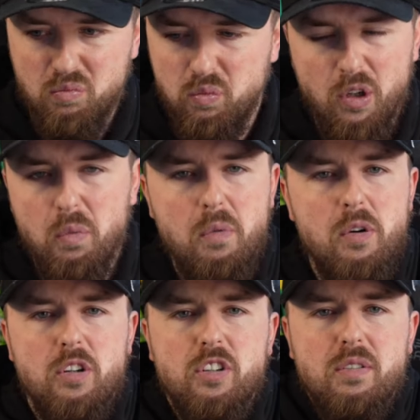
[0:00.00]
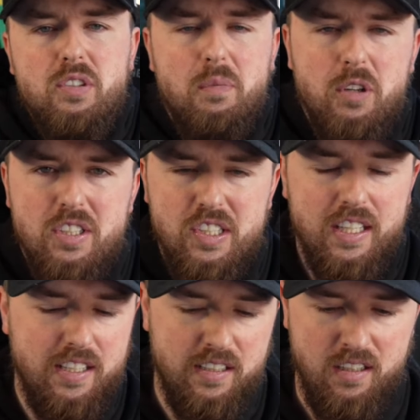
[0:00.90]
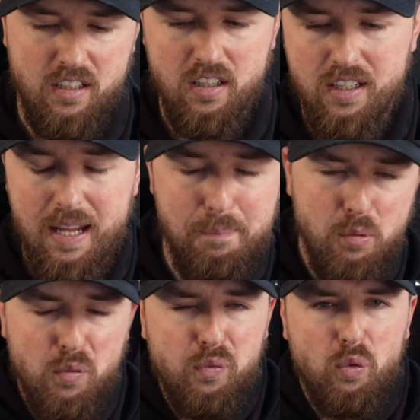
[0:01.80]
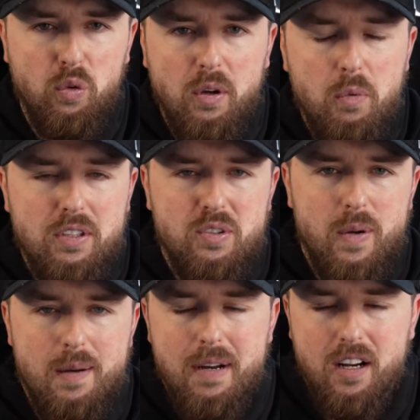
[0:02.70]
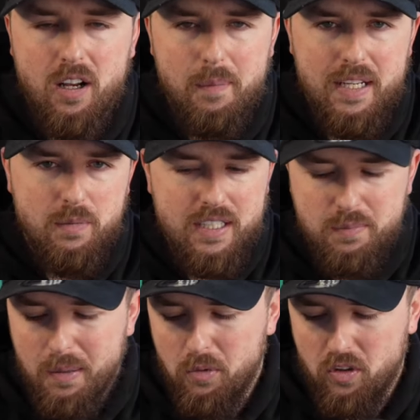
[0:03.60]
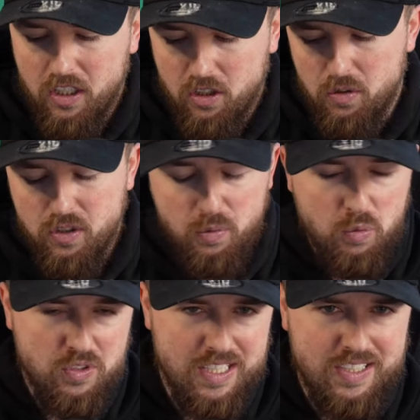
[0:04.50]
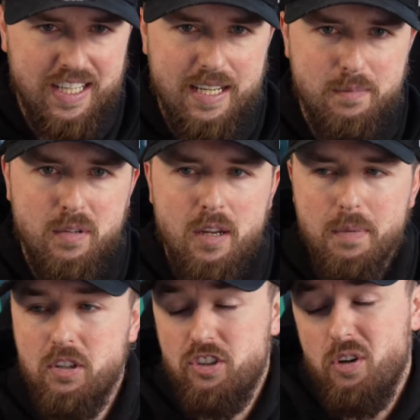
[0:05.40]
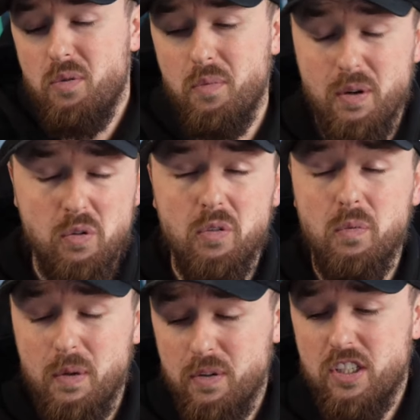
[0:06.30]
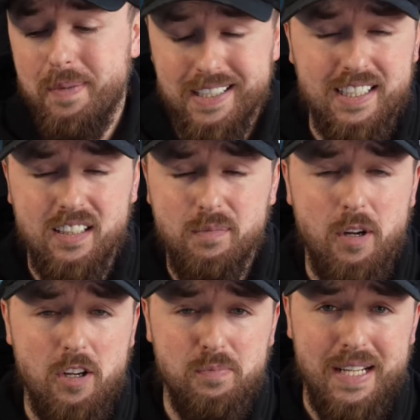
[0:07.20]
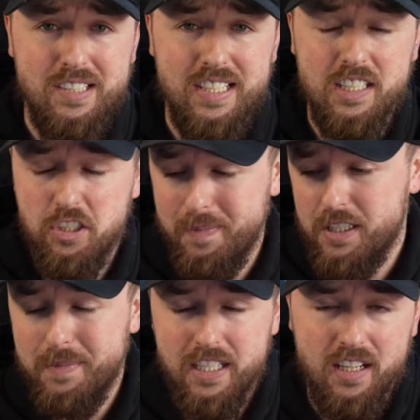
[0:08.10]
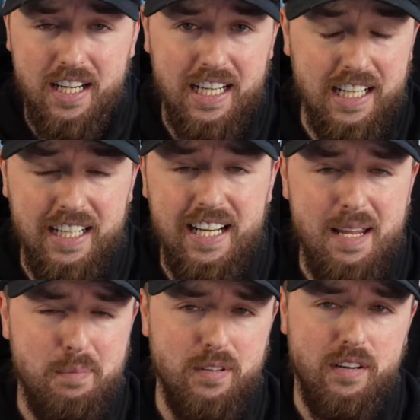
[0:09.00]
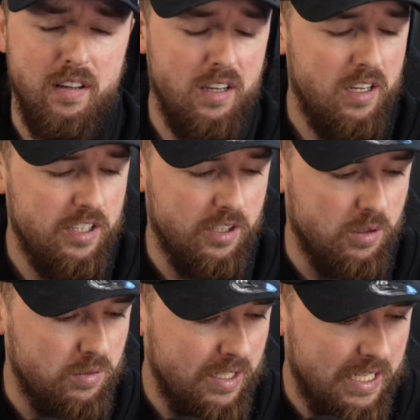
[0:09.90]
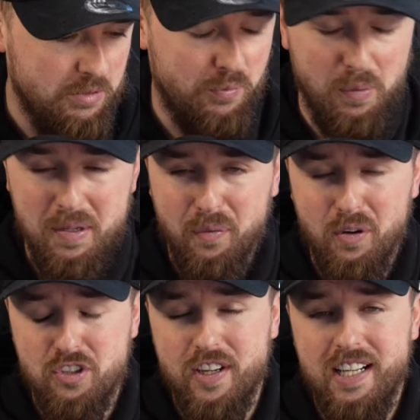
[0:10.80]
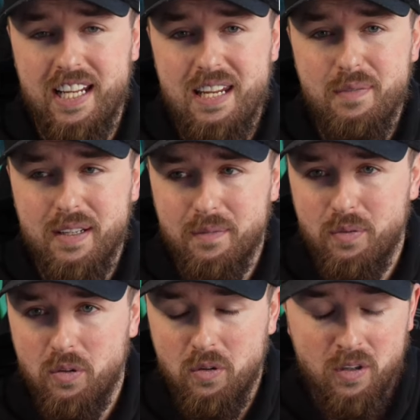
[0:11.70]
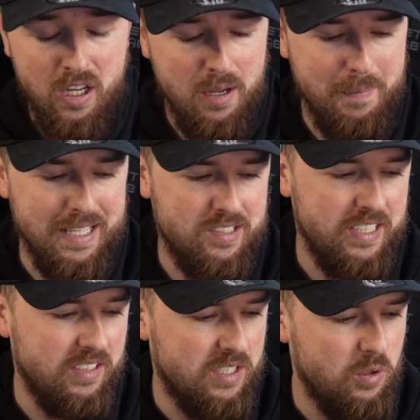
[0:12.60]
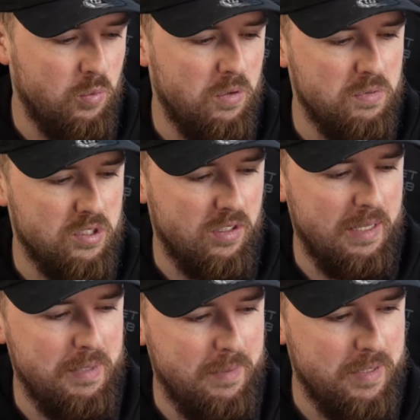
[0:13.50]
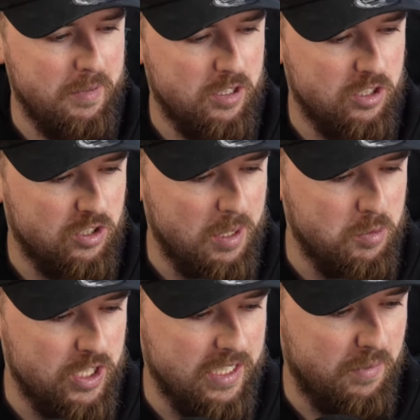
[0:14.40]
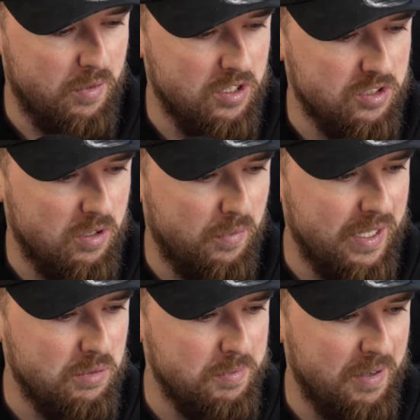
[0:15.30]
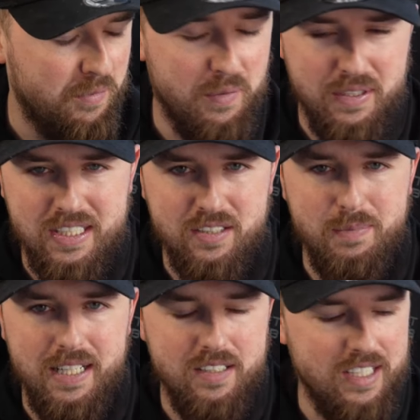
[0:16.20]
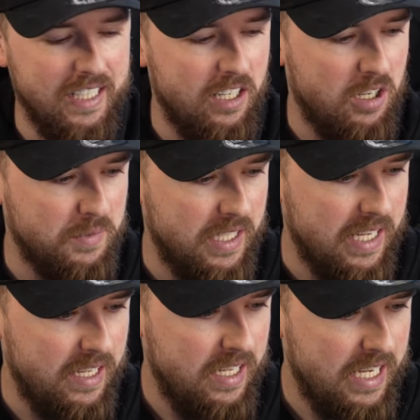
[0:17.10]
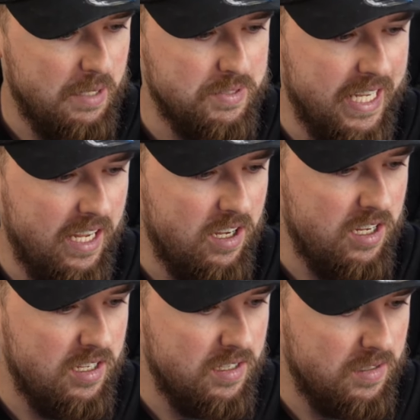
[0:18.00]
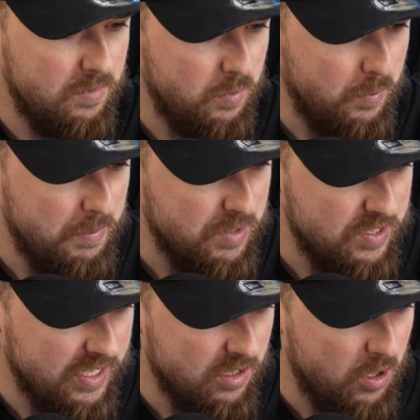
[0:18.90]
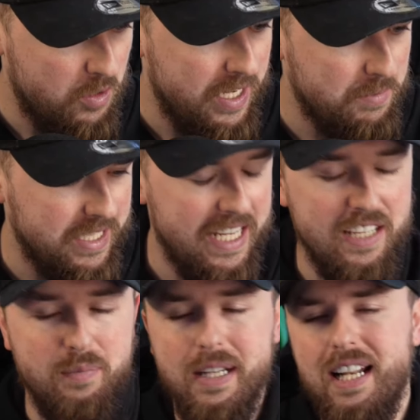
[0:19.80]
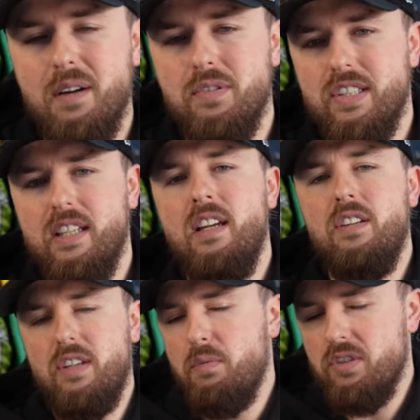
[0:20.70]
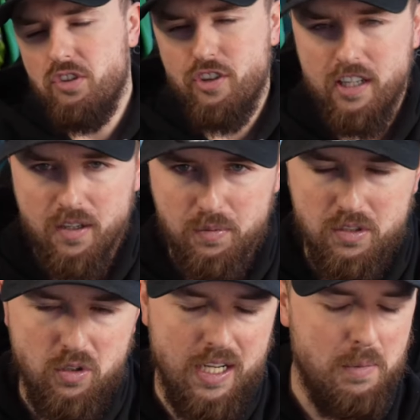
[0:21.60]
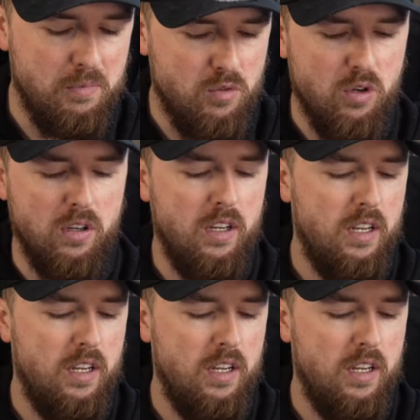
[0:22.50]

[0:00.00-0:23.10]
What what more are you gonna? I'm gonna sit here. That ball fraud I want to sort out my club anyways, but I'm not going to go towards this game because you know what? We all we all expected uh, Man City to smash Man United and it didn't happen. You know, it was probably a frustrating evening for Man City until what was it? Let me let me look, just double check the first goal. I think it was around 56 minutes, and then after that, it was the uh when was the second goal? Oh yeah, it was the 80th minute. That was it. So it wasn't straight afterwards. I got that one wrong.